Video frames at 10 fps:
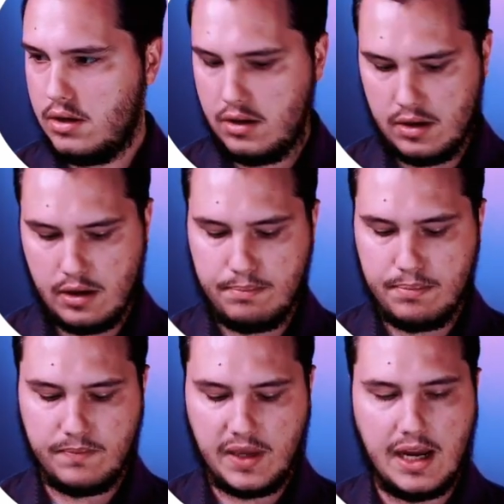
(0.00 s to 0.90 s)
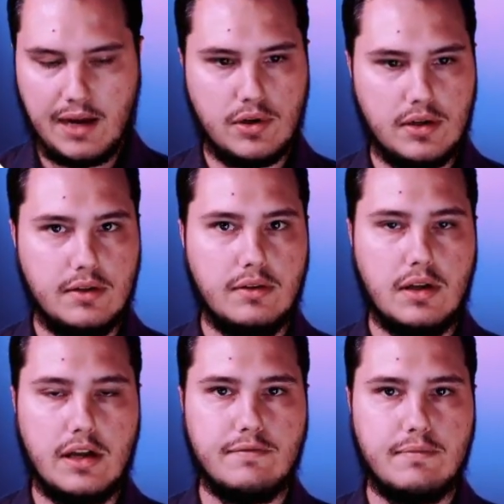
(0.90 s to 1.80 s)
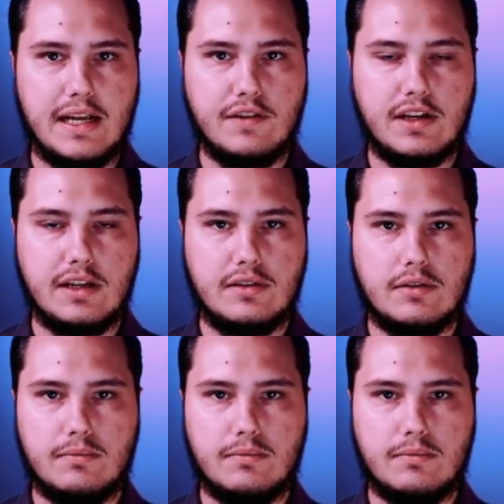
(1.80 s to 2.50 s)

a camera of my device.